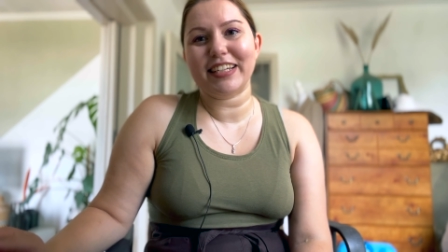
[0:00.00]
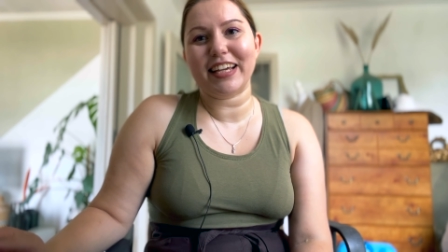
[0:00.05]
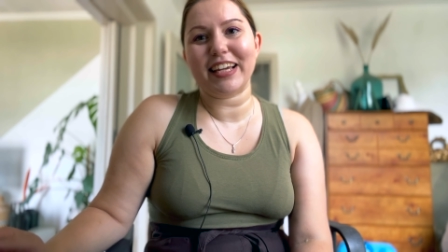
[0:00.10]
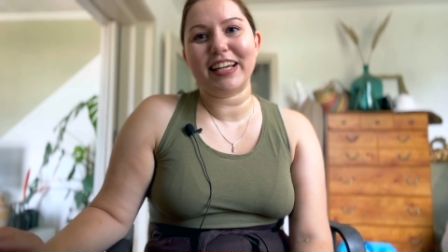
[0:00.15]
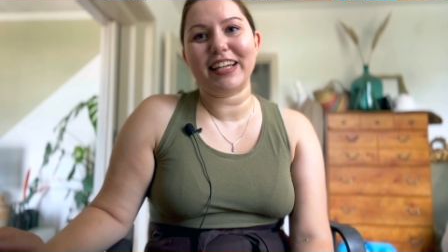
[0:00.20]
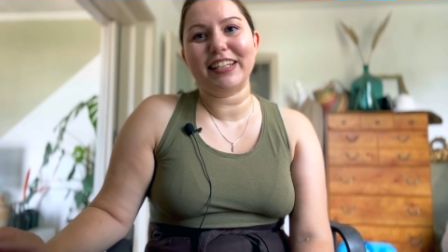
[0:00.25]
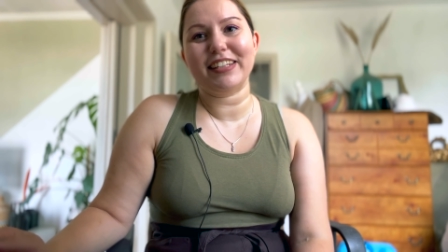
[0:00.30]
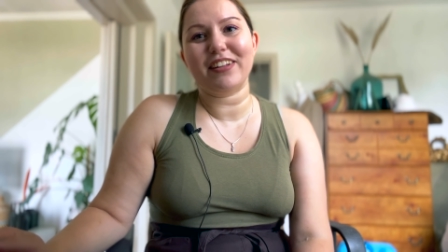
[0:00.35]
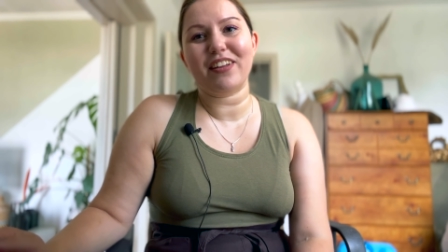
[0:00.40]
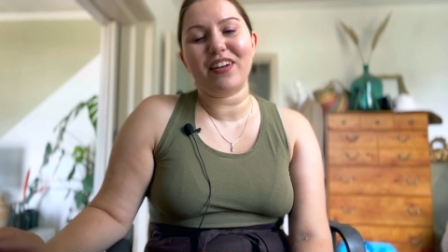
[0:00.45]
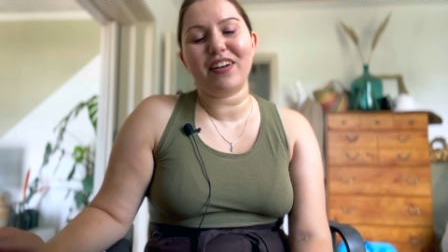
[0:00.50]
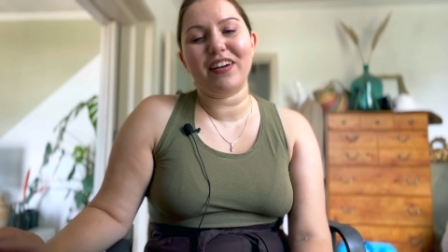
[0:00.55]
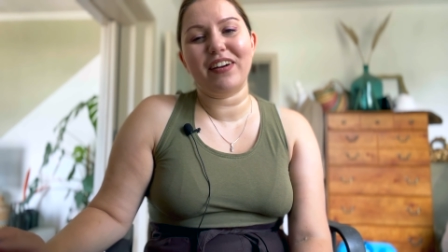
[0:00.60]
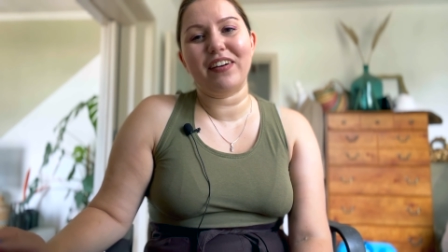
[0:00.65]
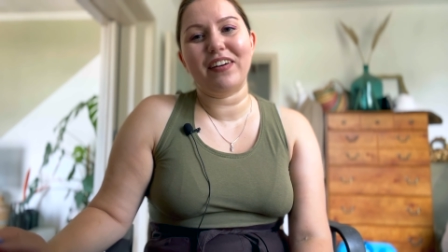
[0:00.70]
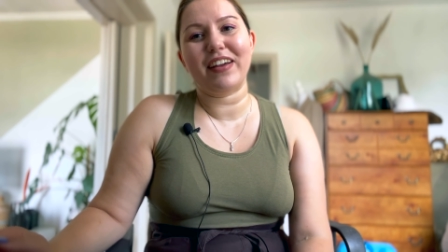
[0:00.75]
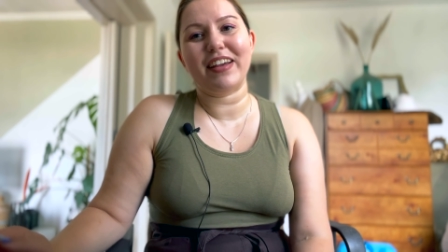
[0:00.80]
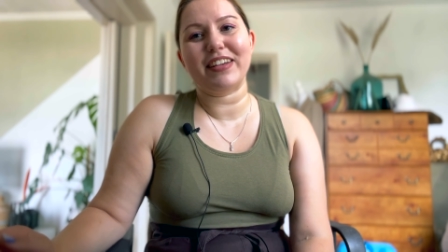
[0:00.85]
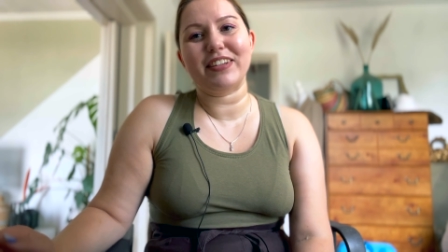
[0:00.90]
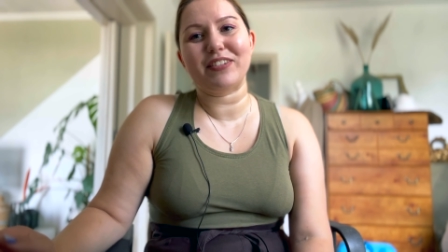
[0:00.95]
and
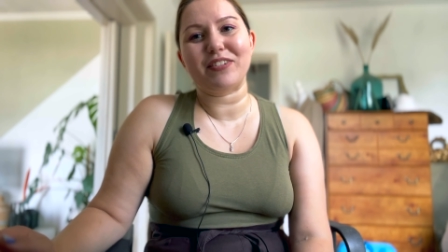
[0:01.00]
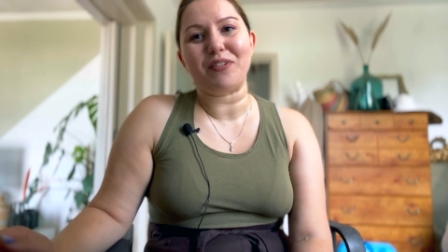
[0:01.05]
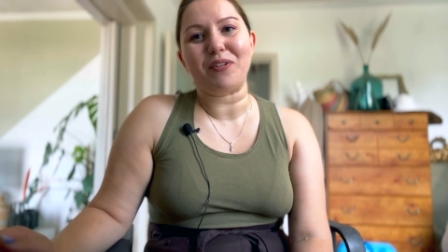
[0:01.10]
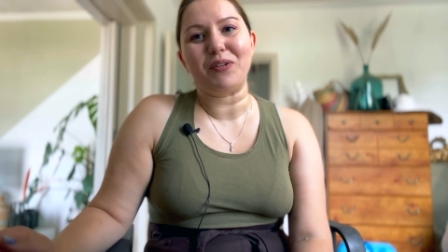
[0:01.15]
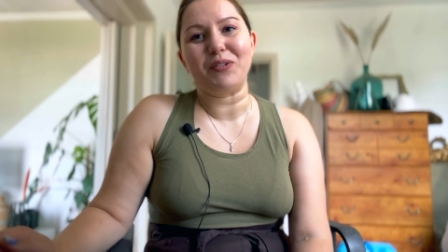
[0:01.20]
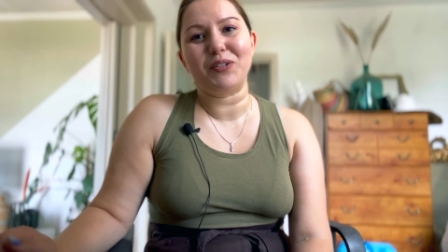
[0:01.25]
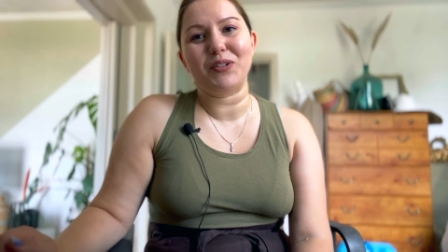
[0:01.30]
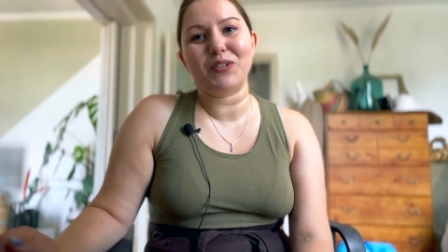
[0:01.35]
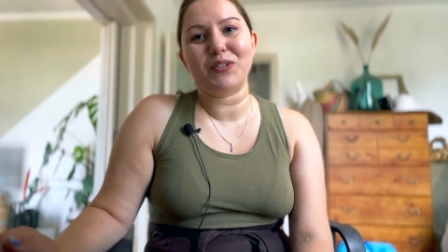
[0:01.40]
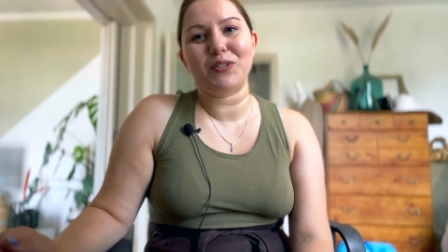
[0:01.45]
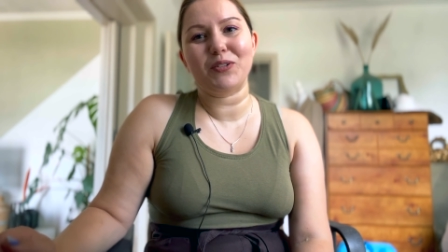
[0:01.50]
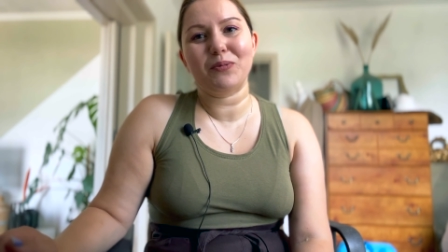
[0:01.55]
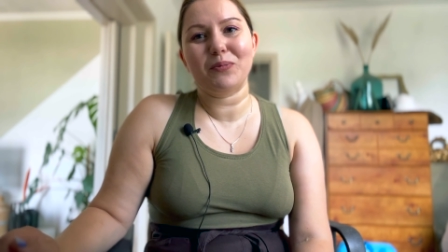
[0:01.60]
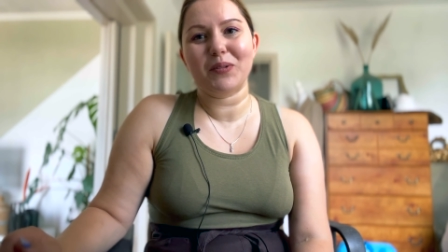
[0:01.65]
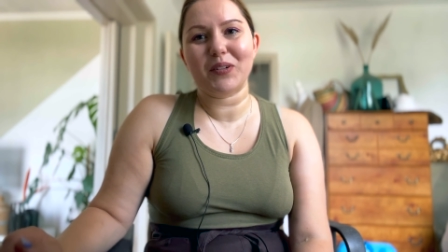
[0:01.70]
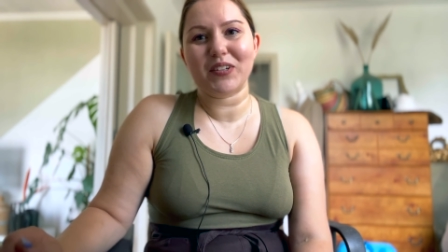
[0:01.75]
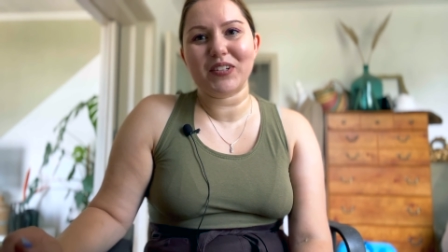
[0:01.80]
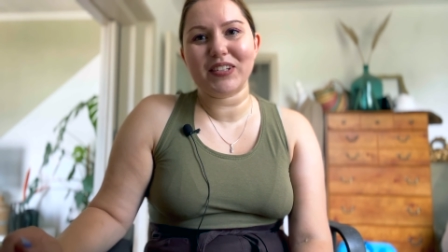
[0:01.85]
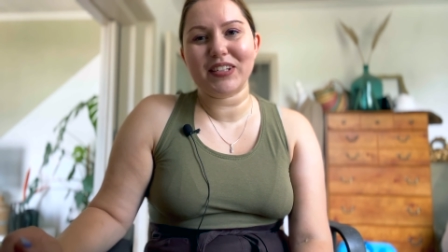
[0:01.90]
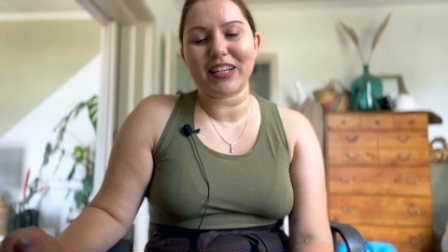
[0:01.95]
as all
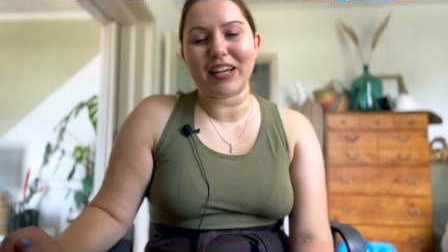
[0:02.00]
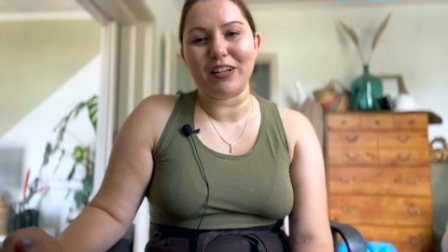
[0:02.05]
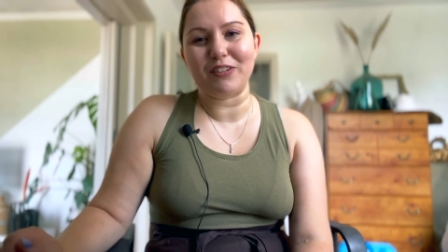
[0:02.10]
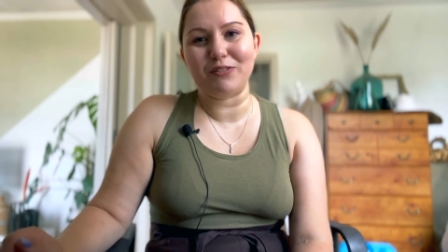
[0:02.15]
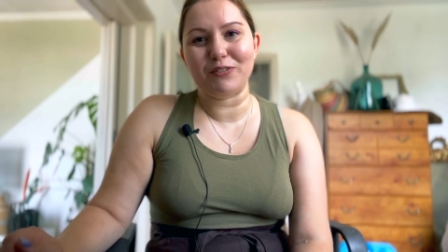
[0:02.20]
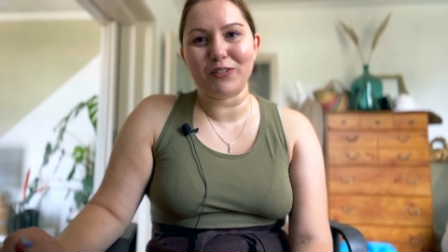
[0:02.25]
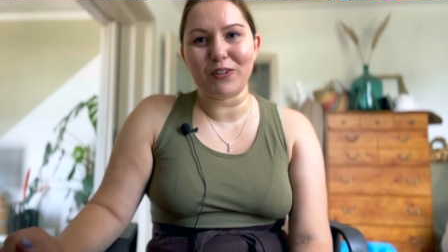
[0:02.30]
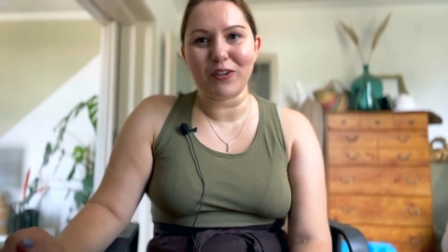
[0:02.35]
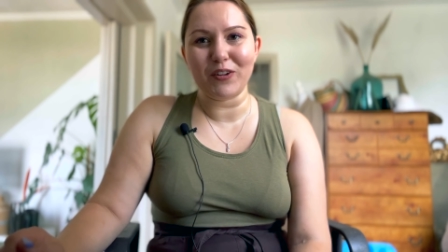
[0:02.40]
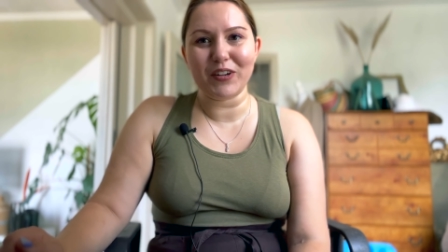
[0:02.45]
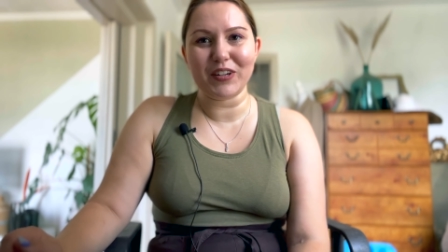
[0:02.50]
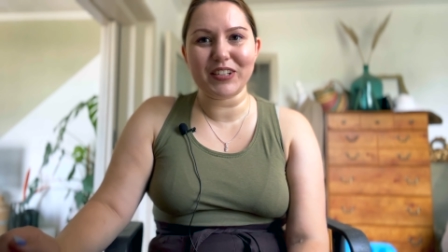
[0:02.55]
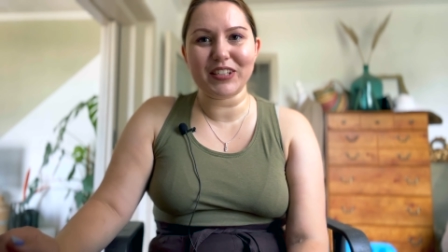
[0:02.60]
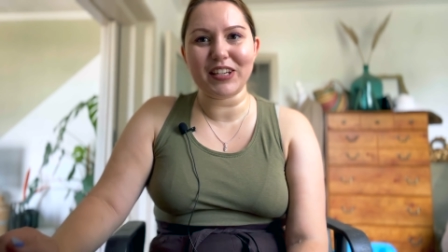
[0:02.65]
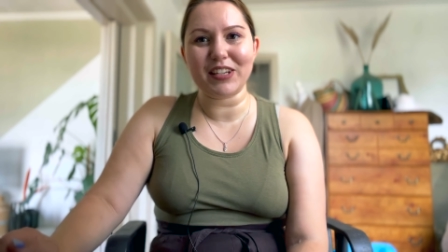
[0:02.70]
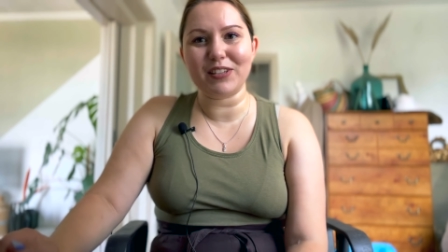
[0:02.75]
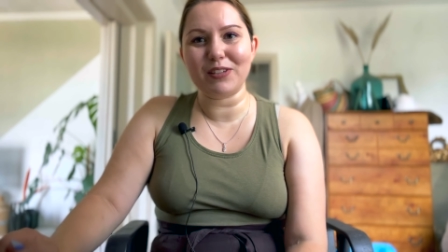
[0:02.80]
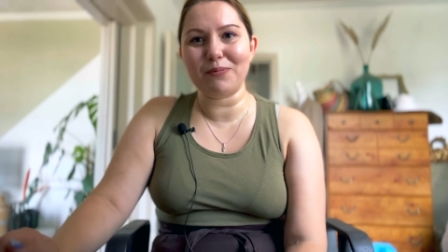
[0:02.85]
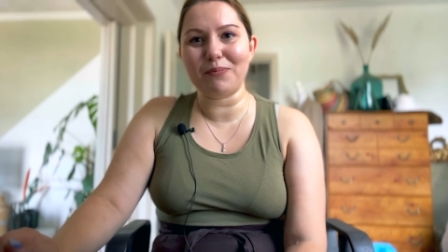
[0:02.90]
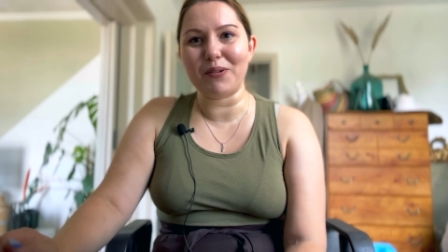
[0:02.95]
YouTubers and vloggers
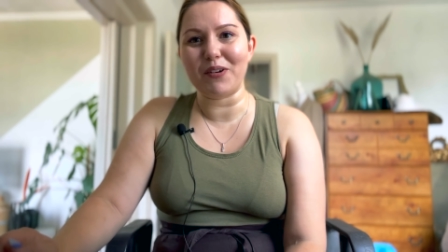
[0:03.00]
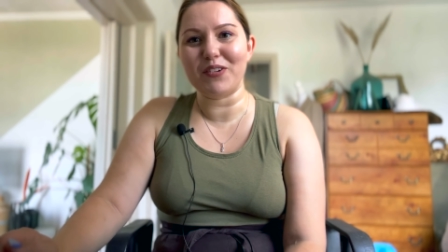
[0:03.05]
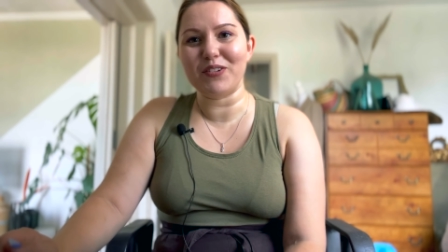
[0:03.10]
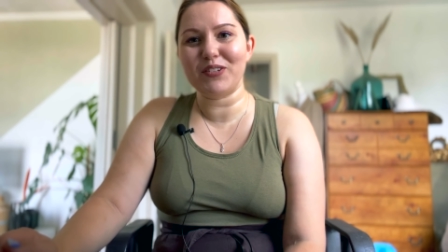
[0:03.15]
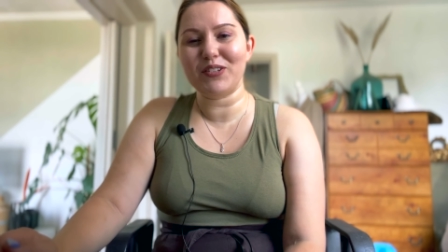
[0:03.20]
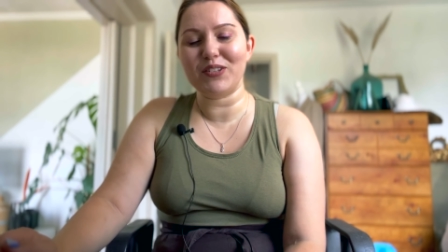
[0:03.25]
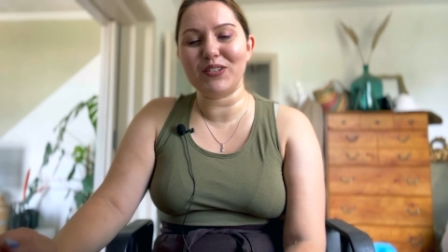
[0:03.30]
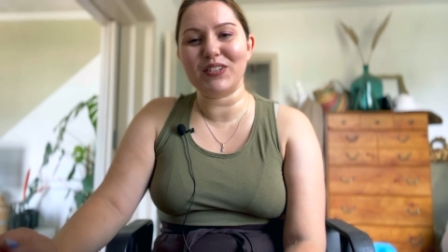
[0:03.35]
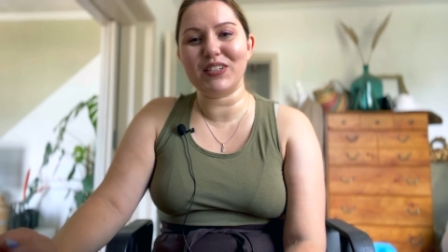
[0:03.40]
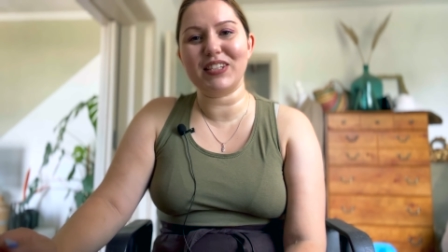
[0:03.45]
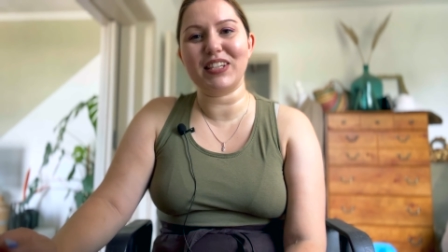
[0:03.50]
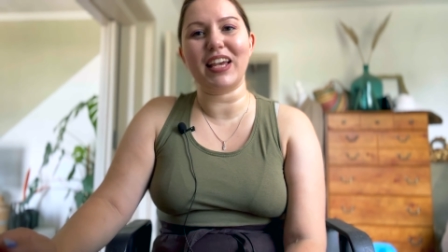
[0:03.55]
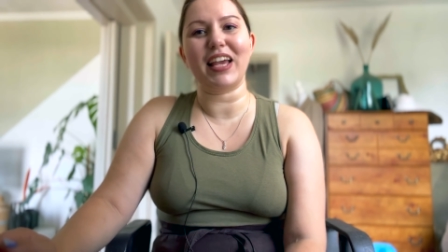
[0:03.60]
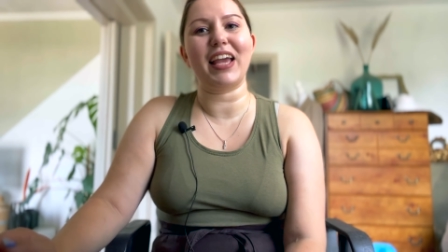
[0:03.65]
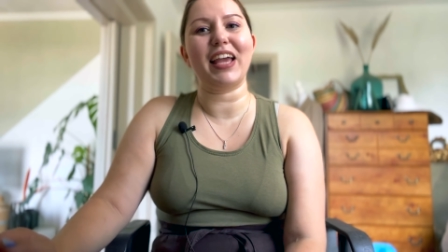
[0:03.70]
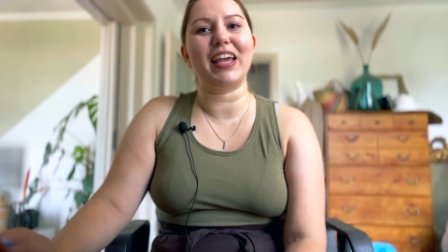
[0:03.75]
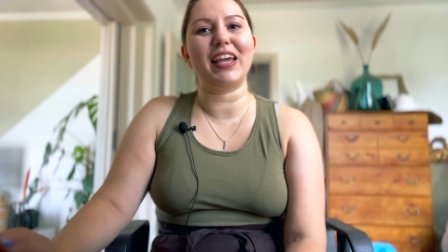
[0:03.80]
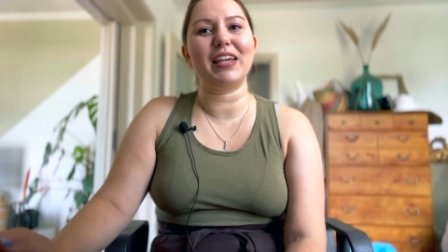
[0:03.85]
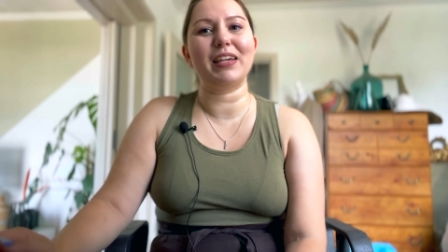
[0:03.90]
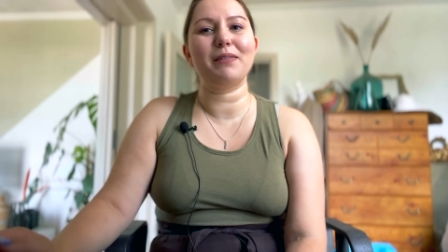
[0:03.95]
are supposed to
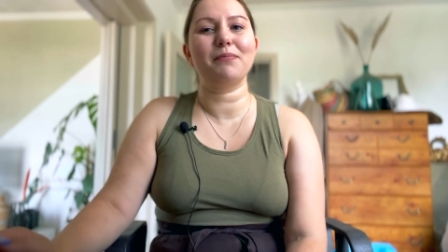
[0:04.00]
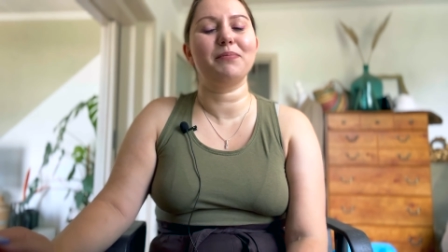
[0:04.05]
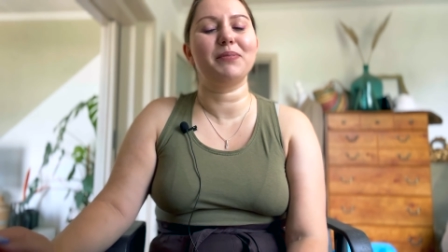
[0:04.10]
say,